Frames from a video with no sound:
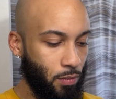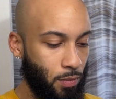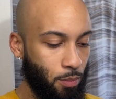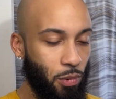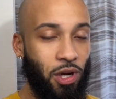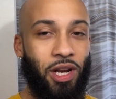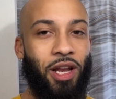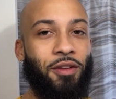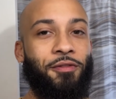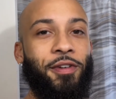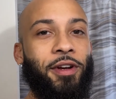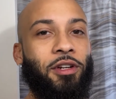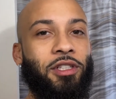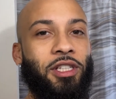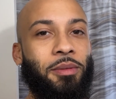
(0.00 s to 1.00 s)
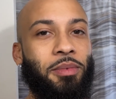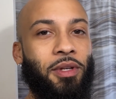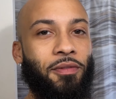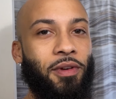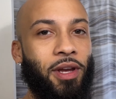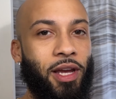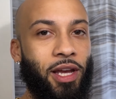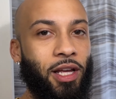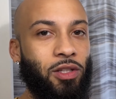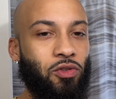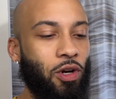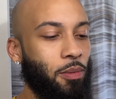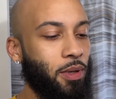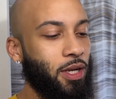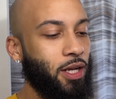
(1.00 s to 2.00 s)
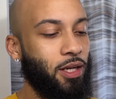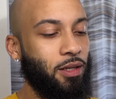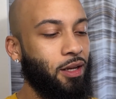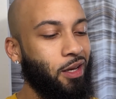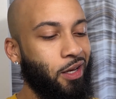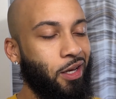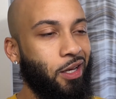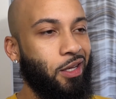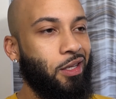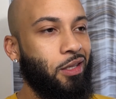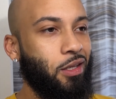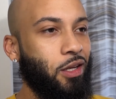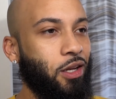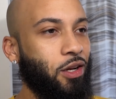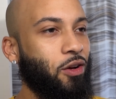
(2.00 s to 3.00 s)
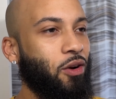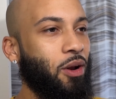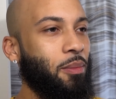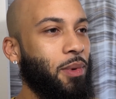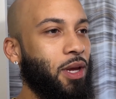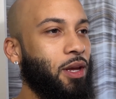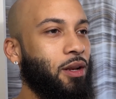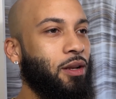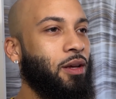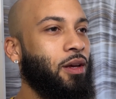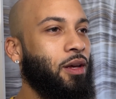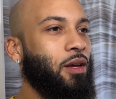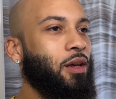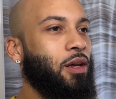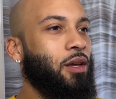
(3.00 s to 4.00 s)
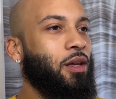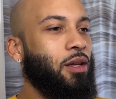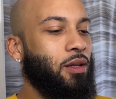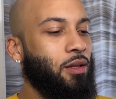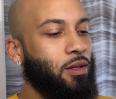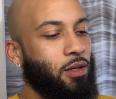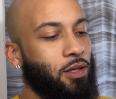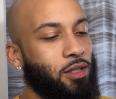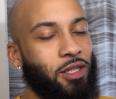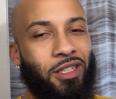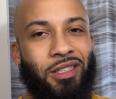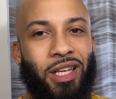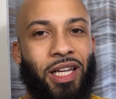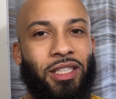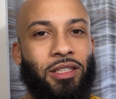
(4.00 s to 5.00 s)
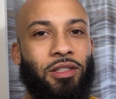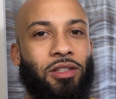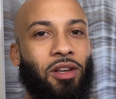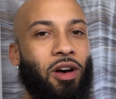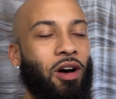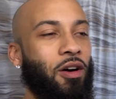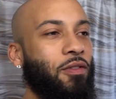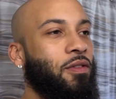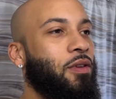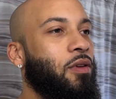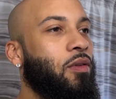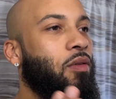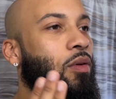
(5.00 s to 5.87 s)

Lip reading: Put it on the fingertips of your hands, rub it in, you know what I mean? So it's nice and soft.